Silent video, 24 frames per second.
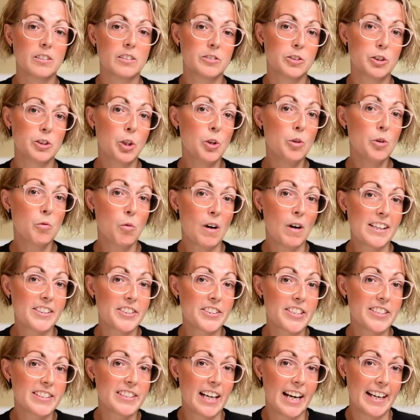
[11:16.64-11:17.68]
two
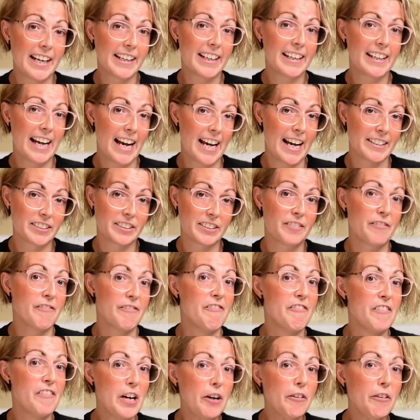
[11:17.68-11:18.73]
questions I get asked
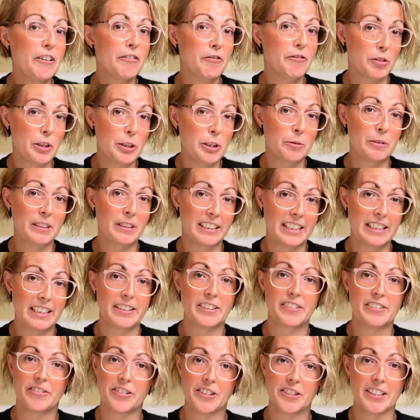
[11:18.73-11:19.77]
very frequently in
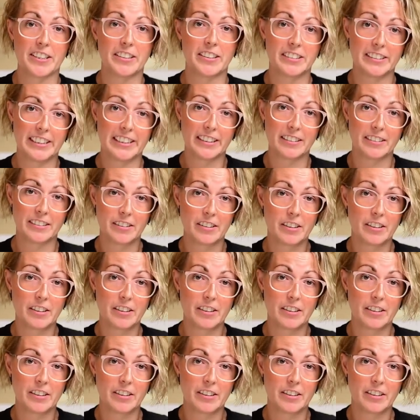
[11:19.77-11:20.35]
the facility.